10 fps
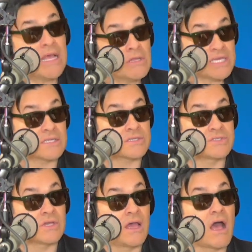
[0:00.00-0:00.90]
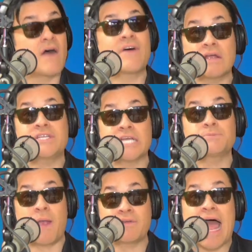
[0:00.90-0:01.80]
billions of our
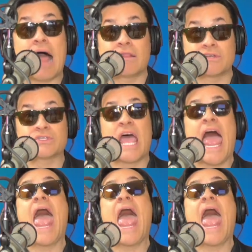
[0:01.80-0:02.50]
taxpayer dollars